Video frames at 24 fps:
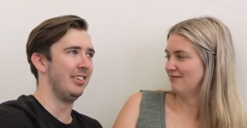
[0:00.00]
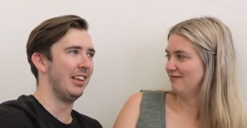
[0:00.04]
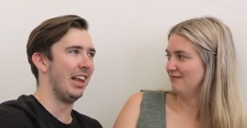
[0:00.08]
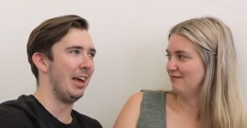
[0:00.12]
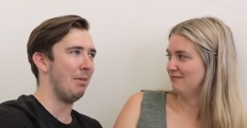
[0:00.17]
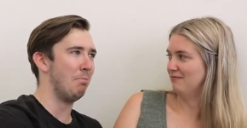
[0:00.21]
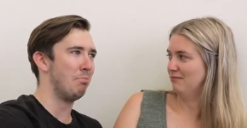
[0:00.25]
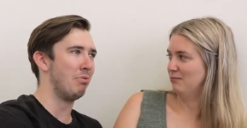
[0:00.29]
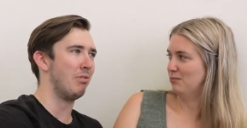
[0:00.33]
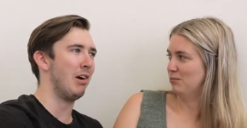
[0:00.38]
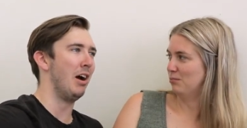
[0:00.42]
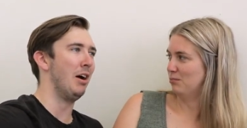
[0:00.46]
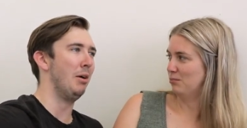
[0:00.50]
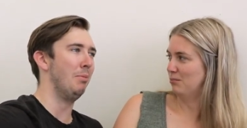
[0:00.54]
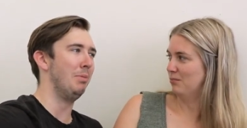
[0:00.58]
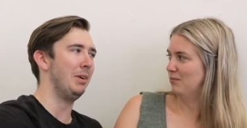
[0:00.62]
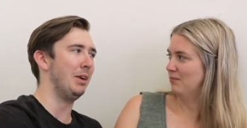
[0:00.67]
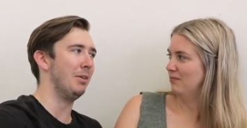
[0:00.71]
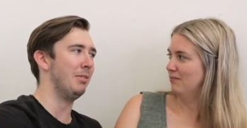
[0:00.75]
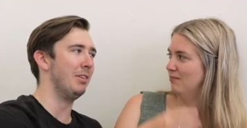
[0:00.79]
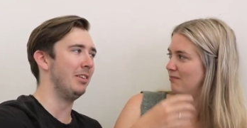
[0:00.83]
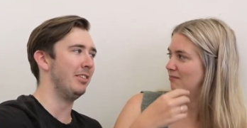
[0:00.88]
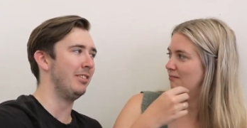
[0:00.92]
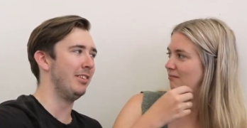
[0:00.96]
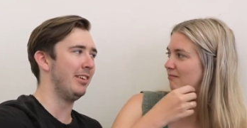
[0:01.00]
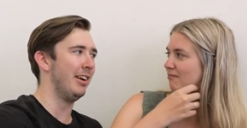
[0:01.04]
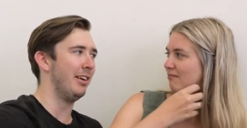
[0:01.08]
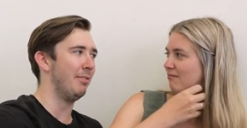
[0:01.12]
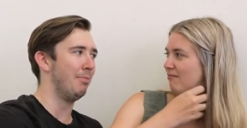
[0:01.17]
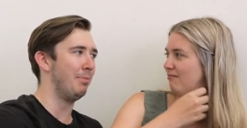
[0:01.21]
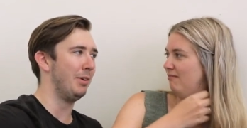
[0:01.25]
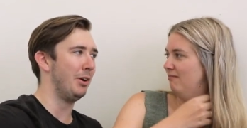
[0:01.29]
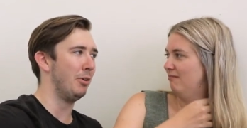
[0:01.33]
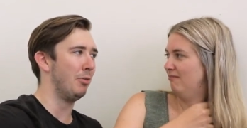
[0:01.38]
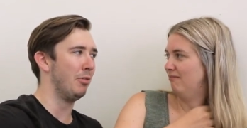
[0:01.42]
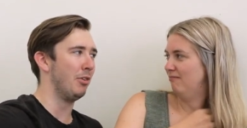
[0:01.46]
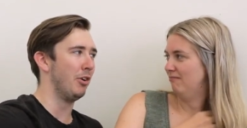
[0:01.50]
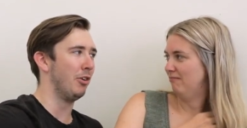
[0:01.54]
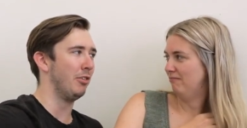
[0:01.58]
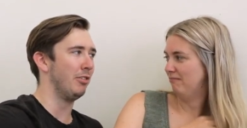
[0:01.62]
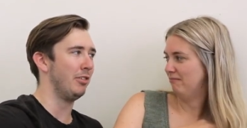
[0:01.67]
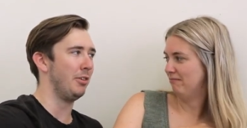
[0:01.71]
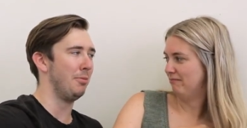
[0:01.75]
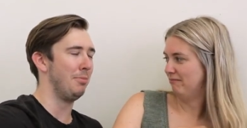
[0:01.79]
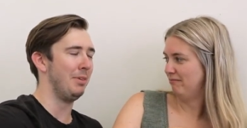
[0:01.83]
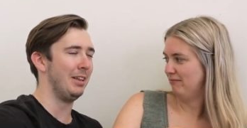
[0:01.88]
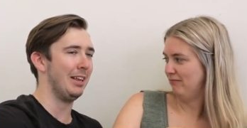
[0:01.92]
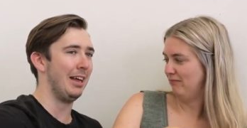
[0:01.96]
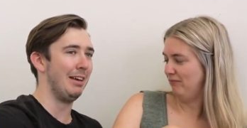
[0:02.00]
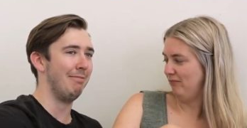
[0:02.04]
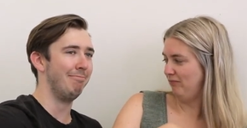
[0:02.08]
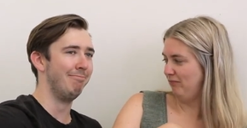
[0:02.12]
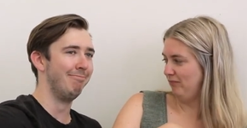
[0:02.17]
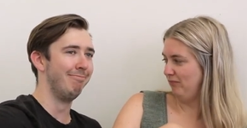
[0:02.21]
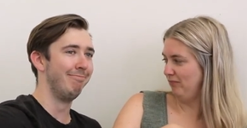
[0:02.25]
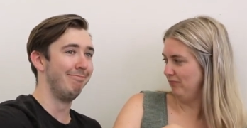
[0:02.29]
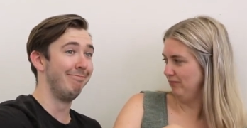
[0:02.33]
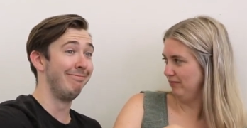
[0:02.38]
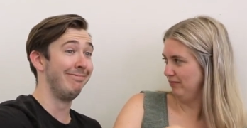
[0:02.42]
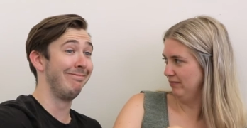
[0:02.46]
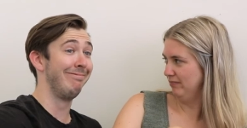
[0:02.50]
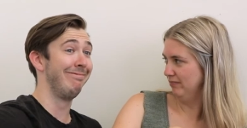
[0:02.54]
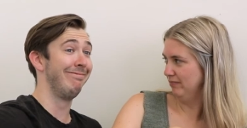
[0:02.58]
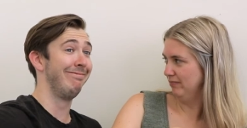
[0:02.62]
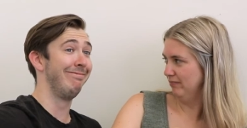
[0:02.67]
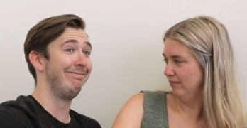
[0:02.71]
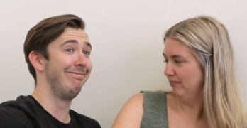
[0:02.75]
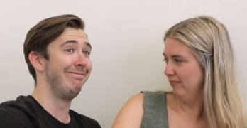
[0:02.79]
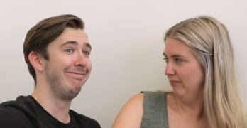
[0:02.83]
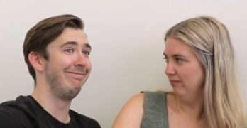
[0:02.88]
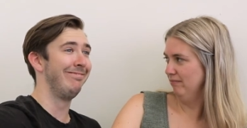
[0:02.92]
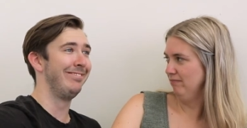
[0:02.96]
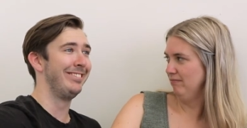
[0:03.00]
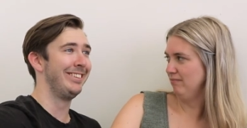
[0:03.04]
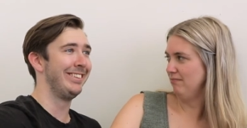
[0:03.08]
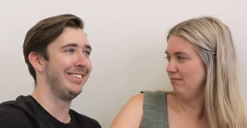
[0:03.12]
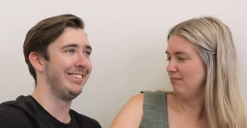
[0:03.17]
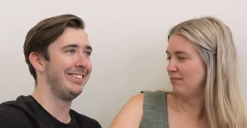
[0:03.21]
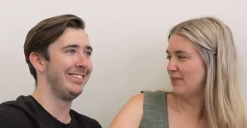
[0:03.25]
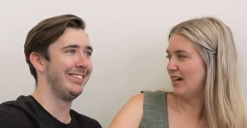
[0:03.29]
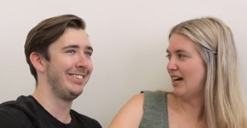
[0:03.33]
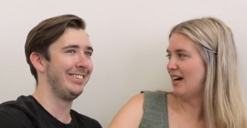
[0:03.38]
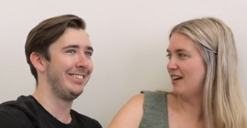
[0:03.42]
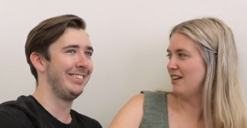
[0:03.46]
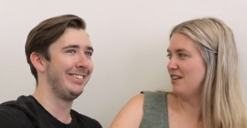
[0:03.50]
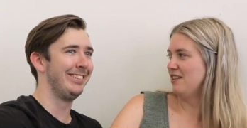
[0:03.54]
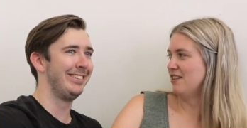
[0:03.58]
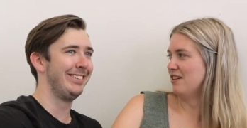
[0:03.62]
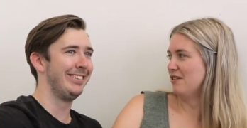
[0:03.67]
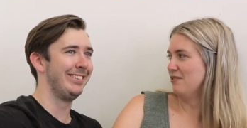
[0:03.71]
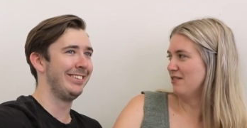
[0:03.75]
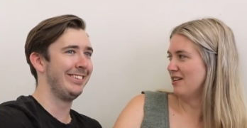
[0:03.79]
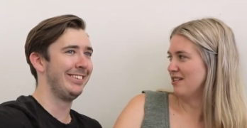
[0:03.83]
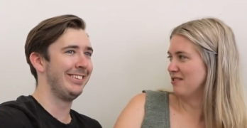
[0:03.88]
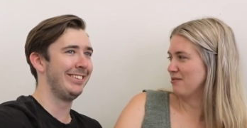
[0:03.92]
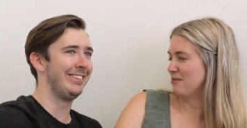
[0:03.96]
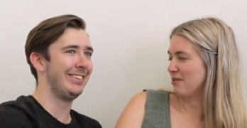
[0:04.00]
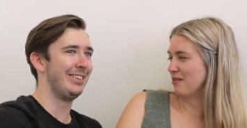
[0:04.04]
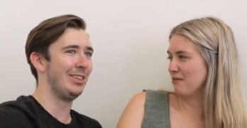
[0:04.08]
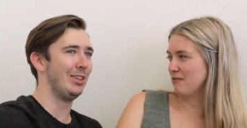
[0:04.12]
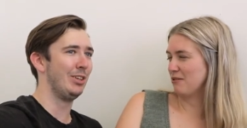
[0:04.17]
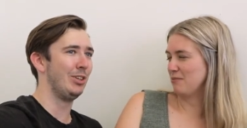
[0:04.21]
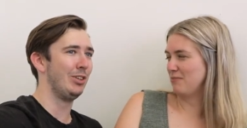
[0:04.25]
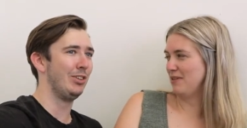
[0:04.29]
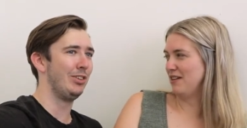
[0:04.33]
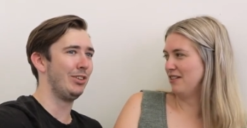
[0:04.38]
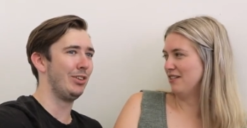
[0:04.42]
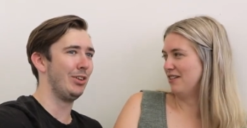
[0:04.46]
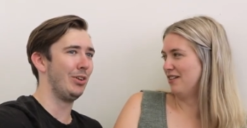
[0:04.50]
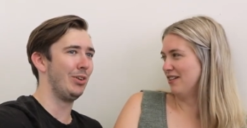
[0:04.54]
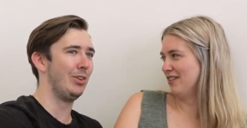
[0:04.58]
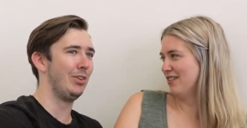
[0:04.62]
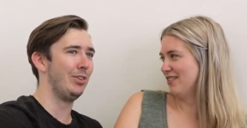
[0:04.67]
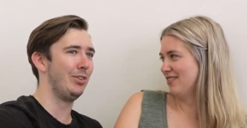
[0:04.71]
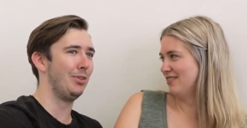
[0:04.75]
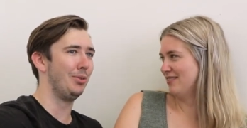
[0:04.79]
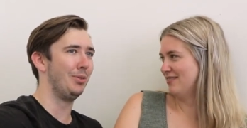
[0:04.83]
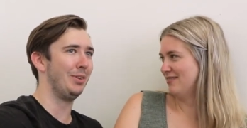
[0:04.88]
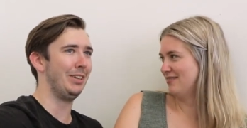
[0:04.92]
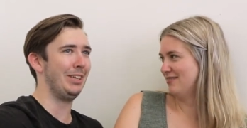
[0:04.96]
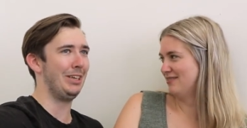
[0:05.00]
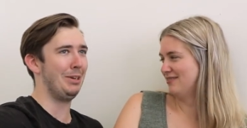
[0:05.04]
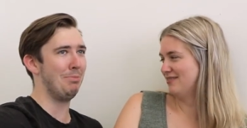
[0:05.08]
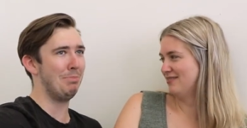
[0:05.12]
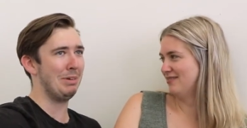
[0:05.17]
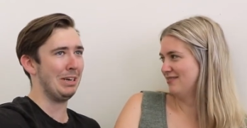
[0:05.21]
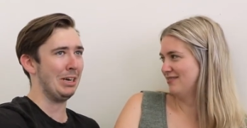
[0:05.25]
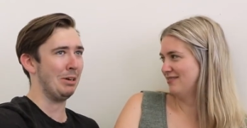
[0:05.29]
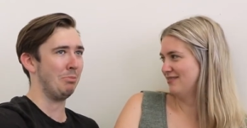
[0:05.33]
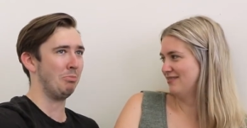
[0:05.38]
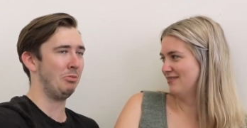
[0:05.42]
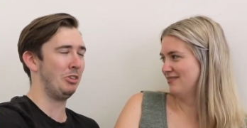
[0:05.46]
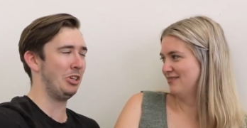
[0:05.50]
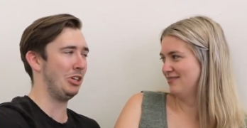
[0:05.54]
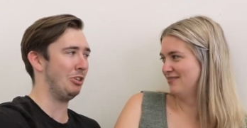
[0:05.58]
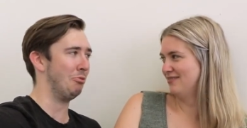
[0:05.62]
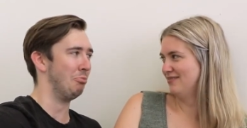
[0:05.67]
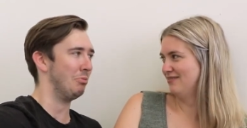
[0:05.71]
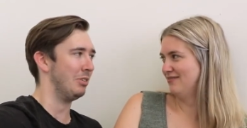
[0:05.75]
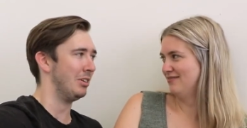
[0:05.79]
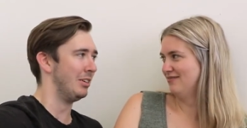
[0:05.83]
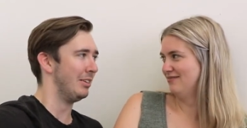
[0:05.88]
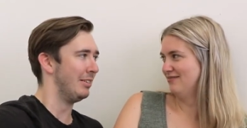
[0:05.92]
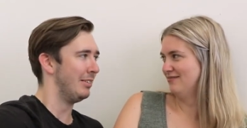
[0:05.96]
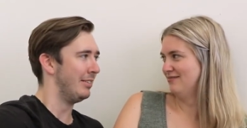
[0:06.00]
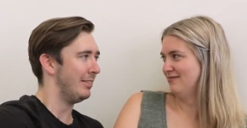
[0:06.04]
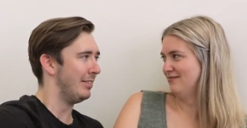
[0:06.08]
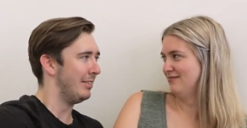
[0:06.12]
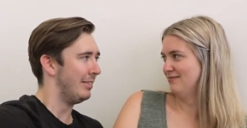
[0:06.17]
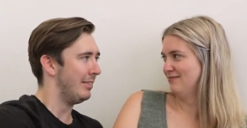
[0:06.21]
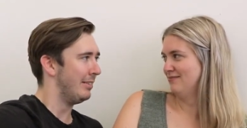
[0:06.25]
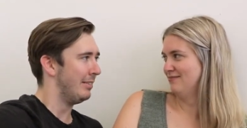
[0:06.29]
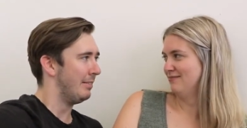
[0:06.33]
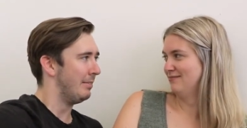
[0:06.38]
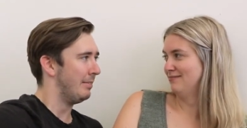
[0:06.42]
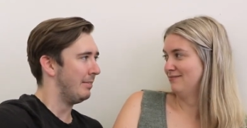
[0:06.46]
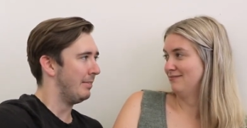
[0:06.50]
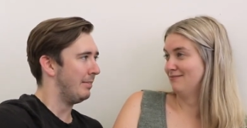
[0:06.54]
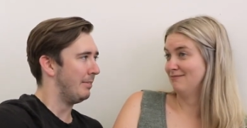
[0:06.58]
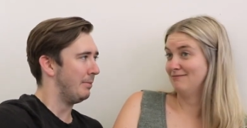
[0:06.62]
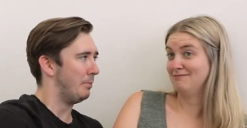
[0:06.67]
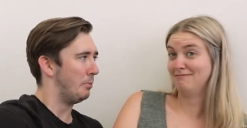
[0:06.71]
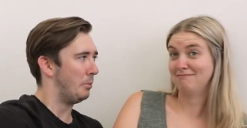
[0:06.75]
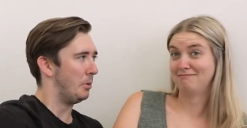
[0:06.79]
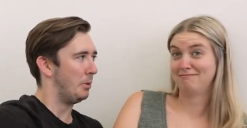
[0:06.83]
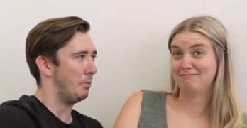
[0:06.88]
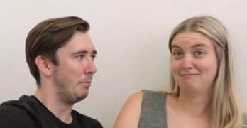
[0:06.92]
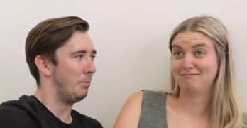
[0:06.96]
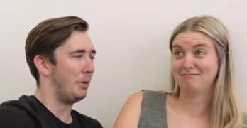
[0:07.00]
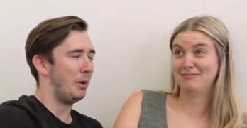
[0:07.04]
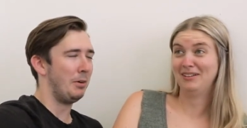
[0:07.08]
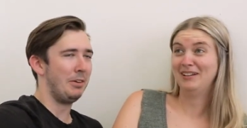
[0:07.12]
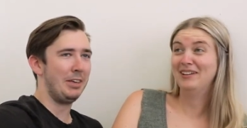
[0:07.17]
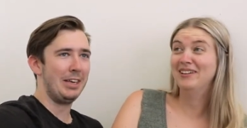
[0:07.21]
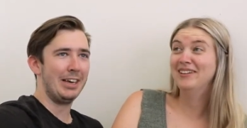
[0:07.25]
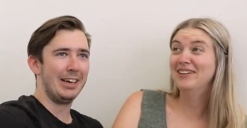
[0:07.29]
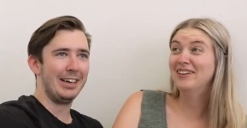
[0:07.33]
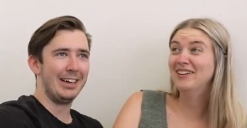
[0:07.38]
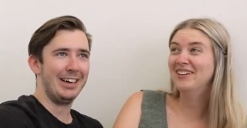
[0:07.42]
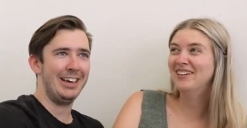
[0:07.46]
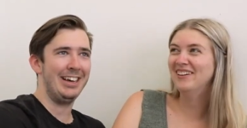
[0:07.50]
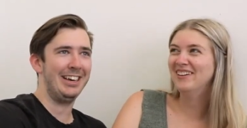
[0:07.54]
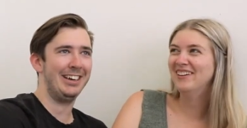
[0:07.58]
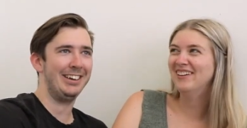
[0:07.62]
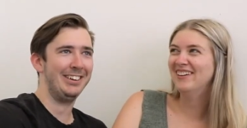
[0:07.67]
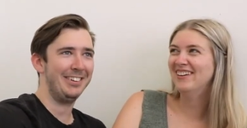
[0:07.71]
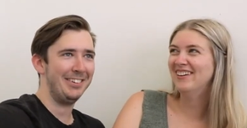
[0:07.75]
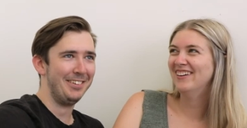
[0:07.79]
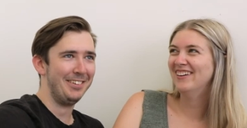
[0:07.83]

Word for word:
Speaker 1: would like probe you and stuff, but it would also be like but how do you know that's what it would be like? So what you been up to? What what yeah?